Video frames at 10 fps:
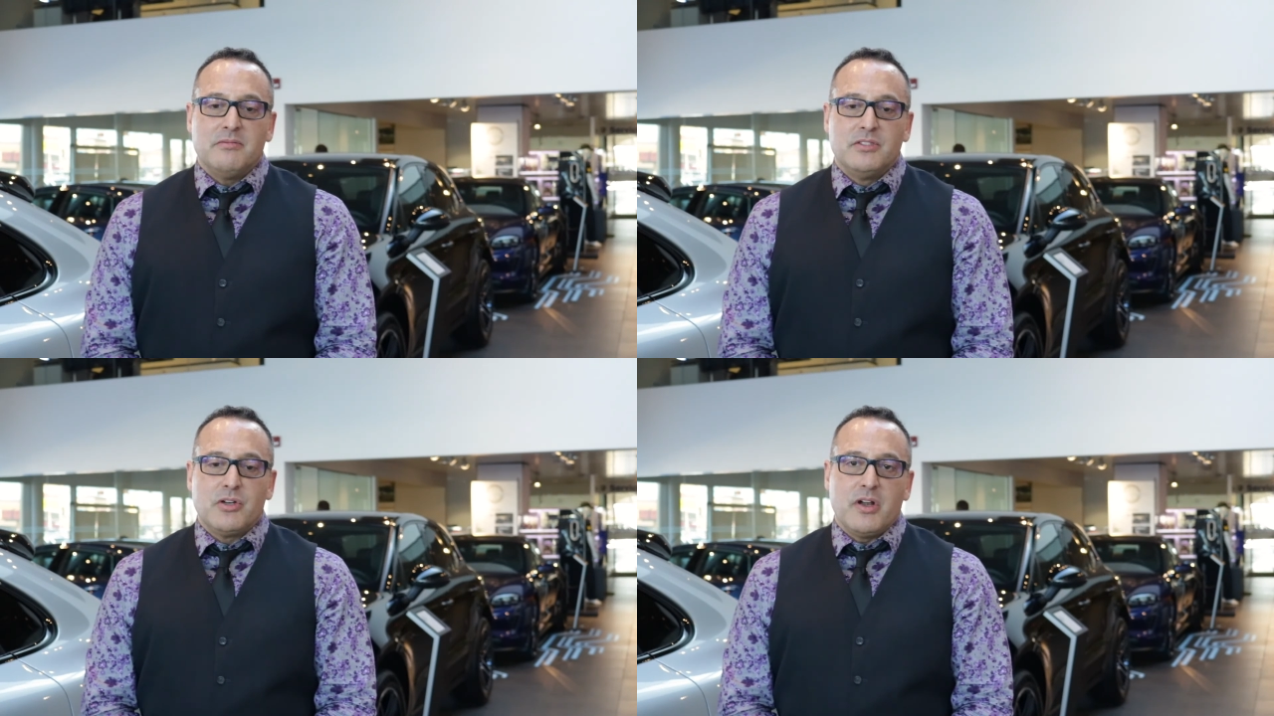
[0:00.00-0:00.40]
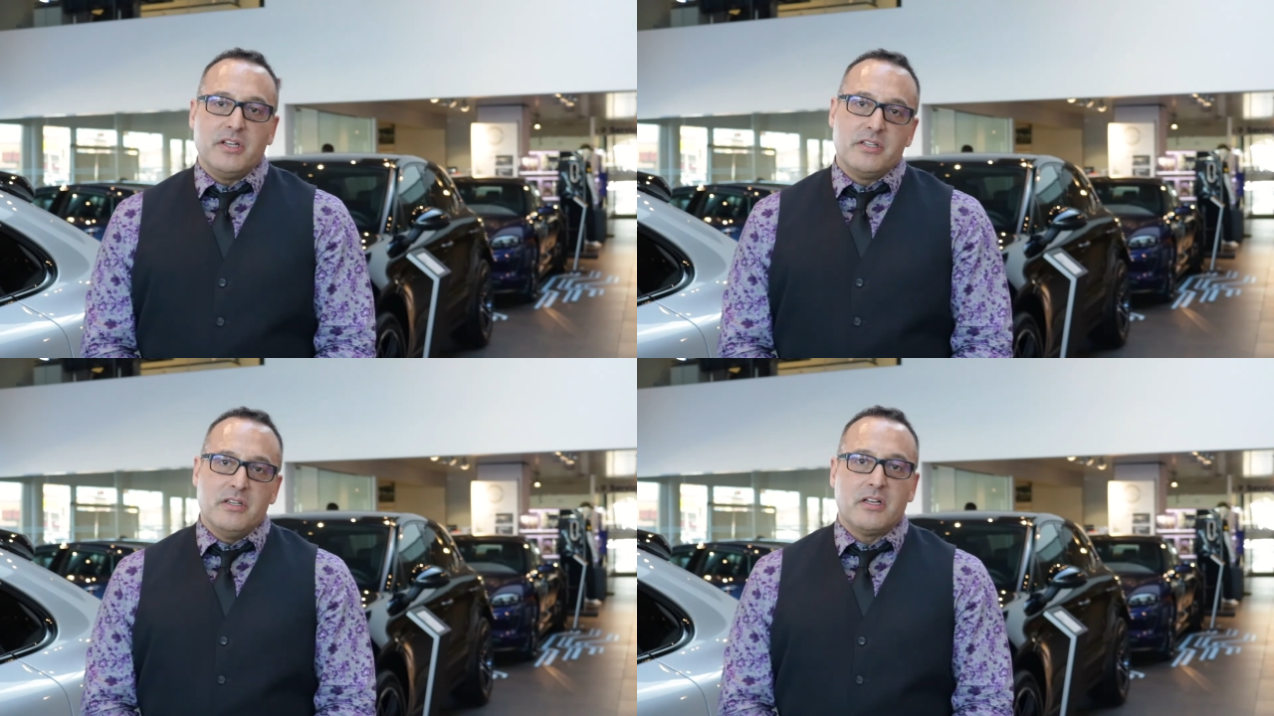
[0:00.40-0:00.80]

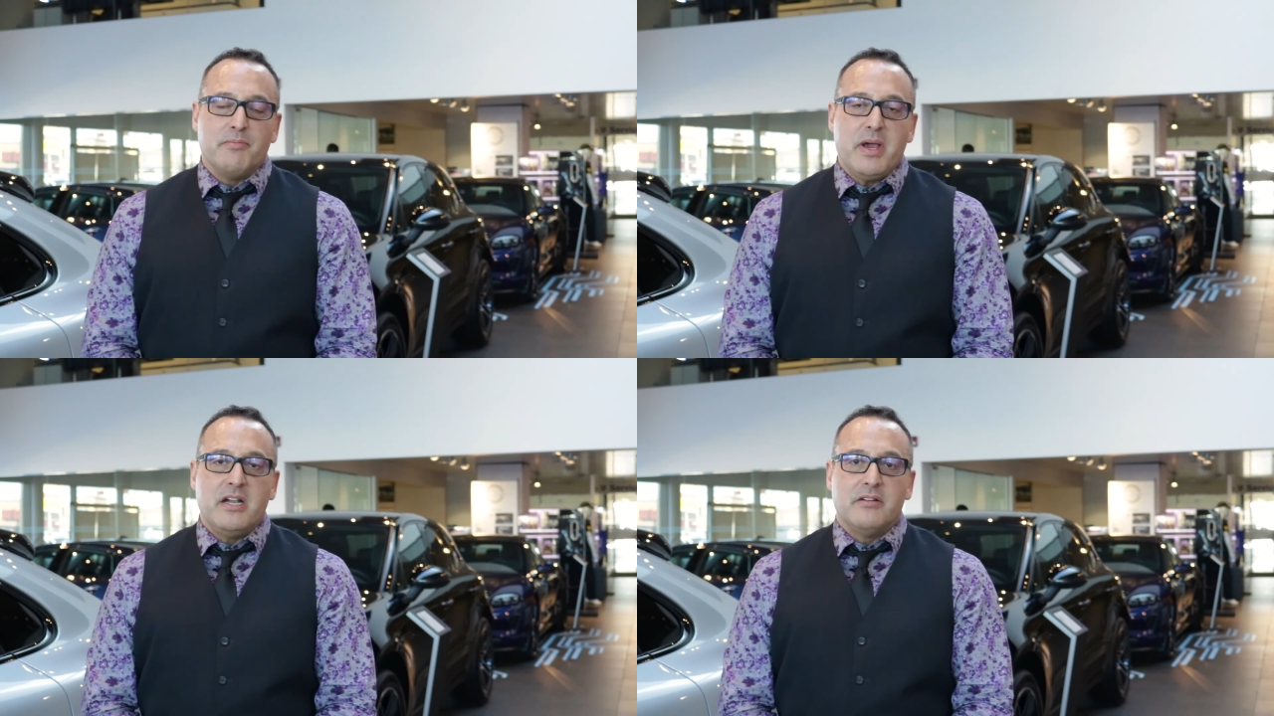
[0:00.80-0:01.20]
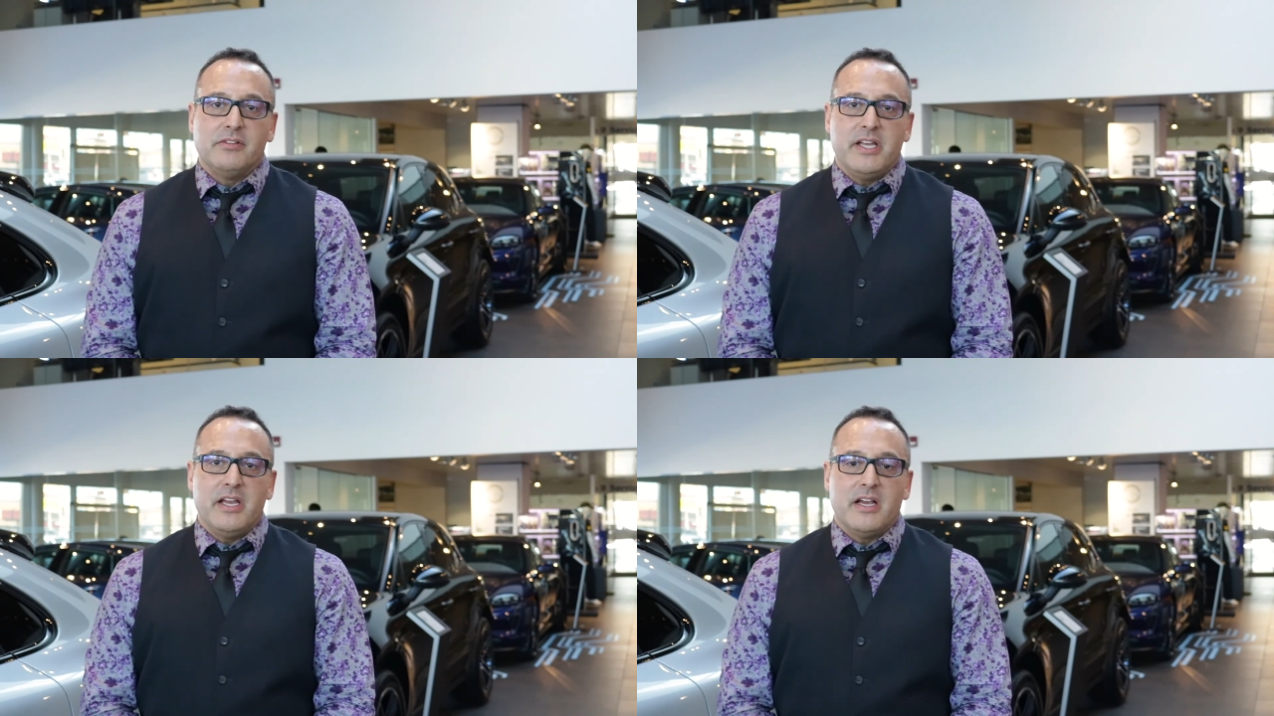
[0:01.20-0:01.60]
starting
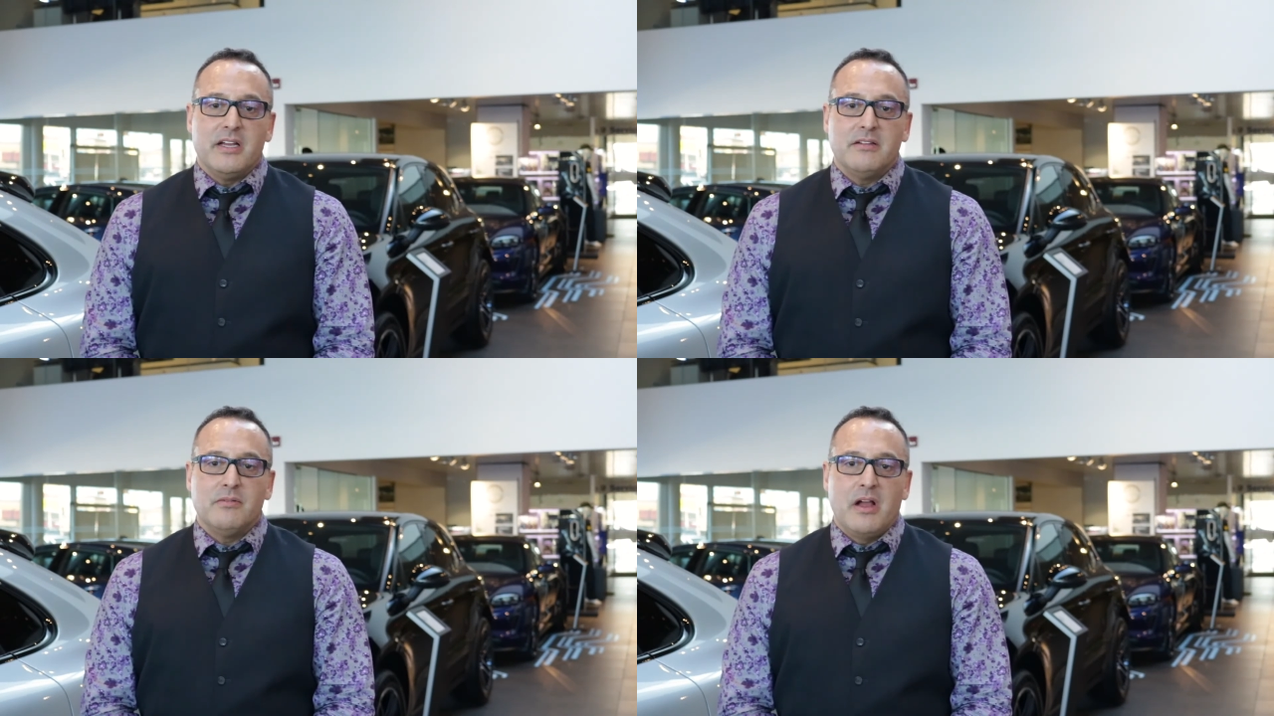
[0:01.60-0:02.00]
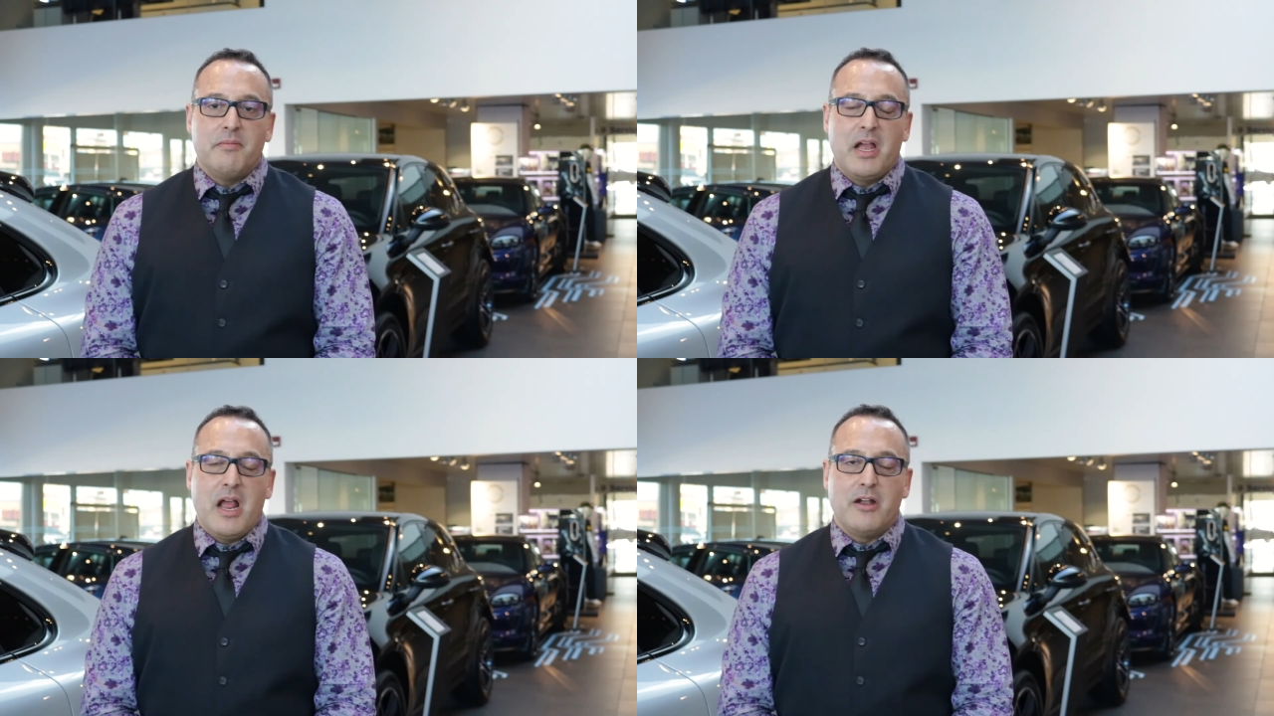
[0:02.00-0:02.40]

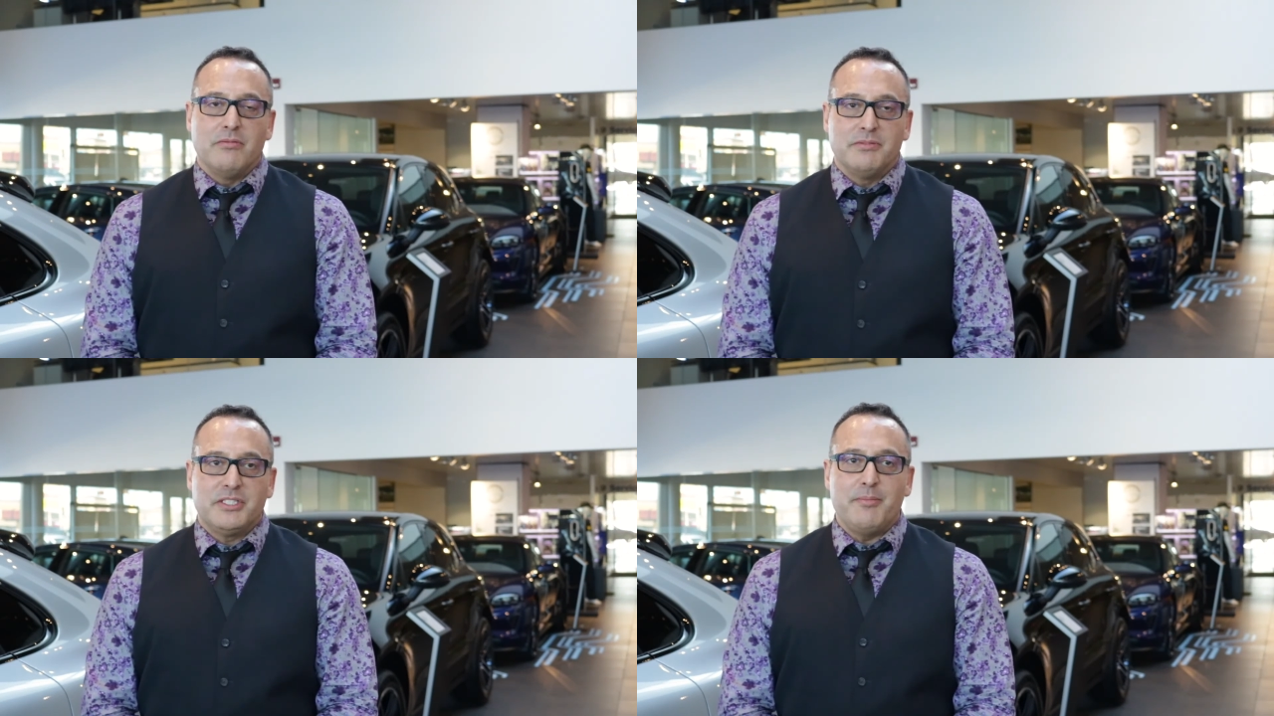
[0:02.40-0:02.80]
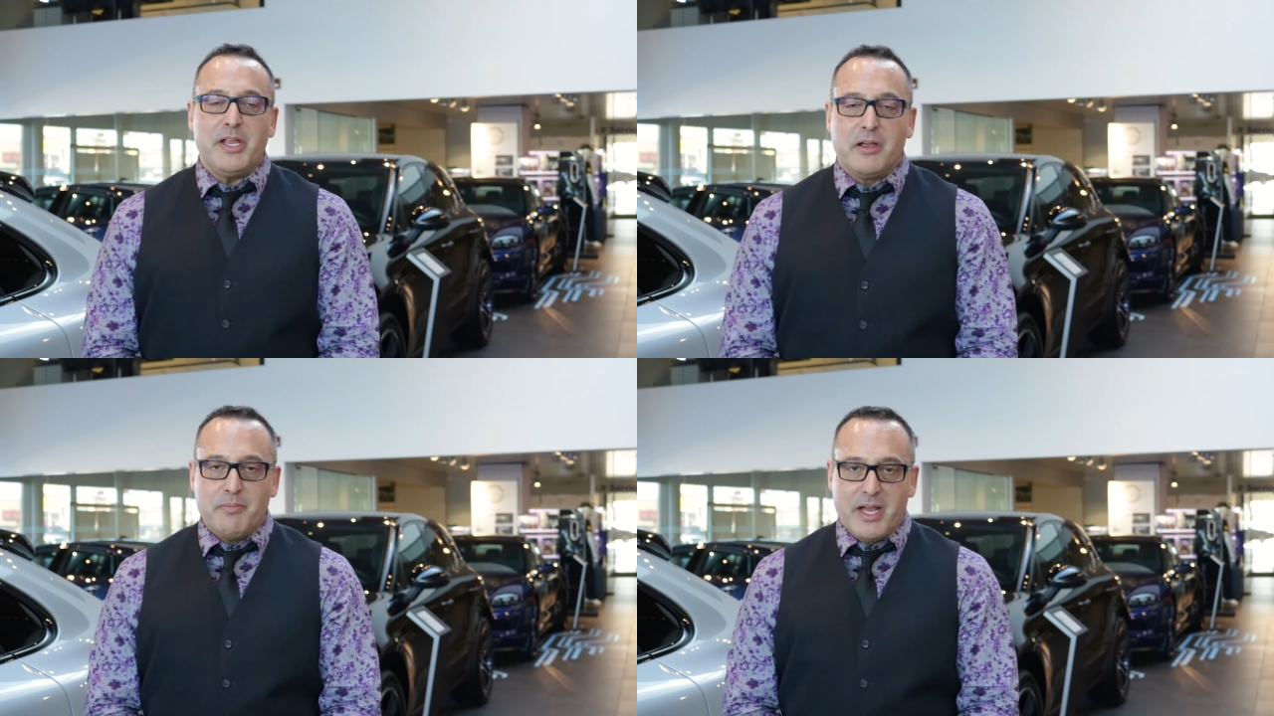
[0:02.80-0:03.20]
to
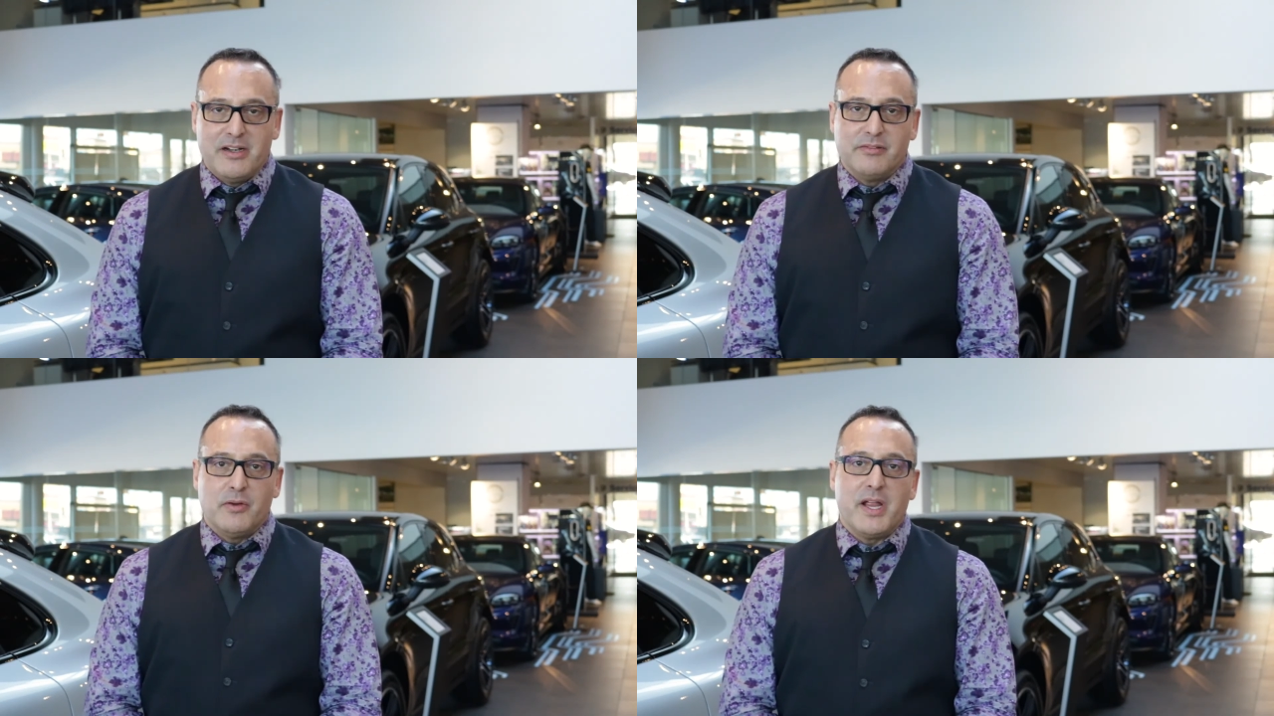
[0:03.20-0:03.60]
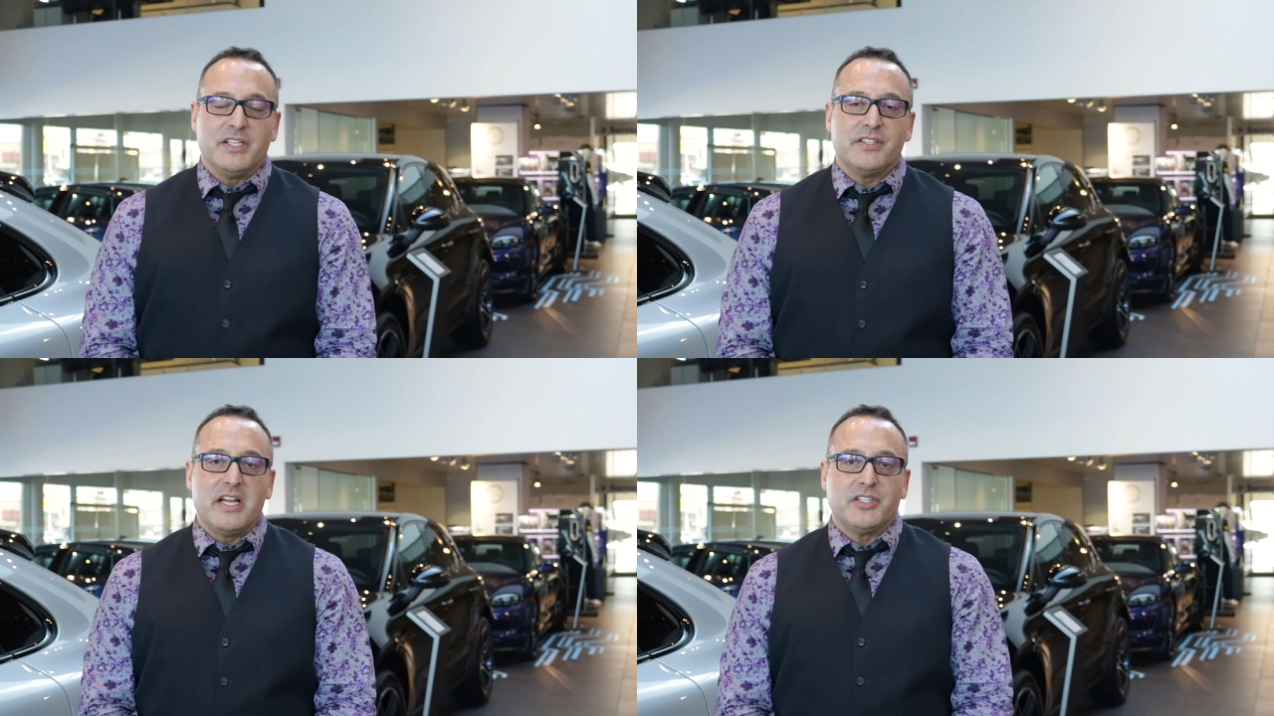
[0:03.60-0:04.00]
semi-competitively
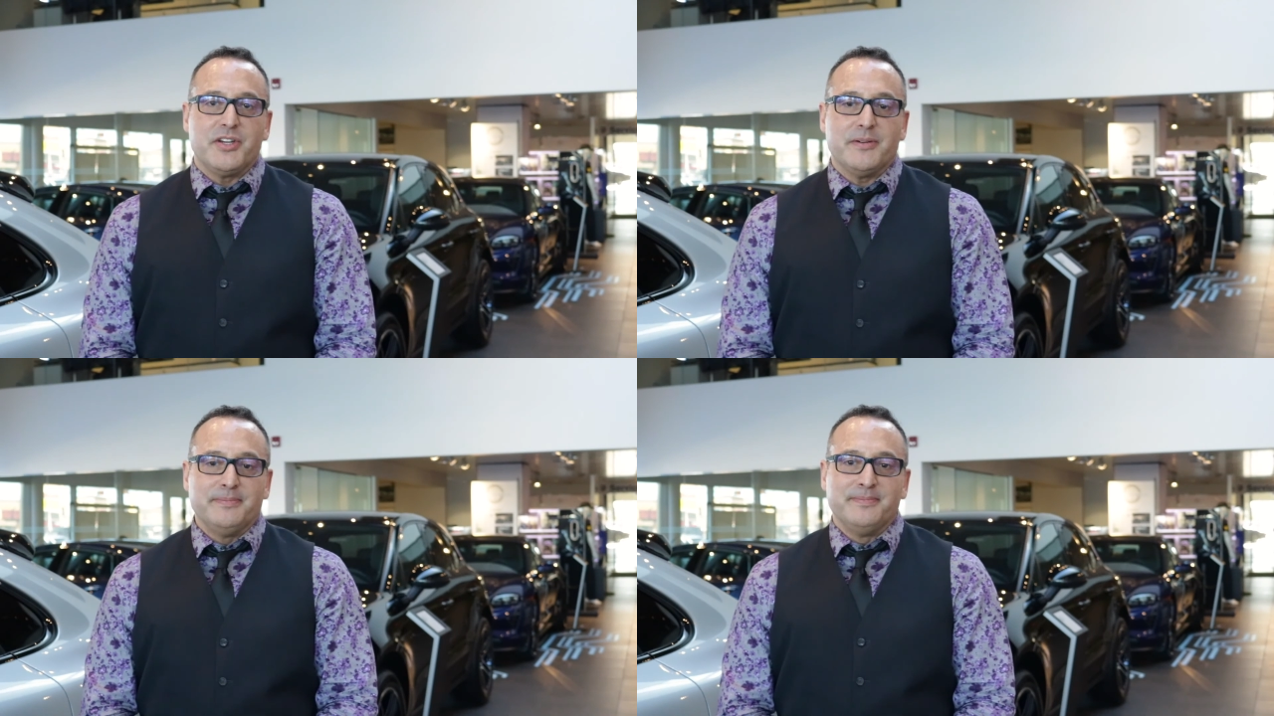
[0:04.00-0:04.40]
race next year.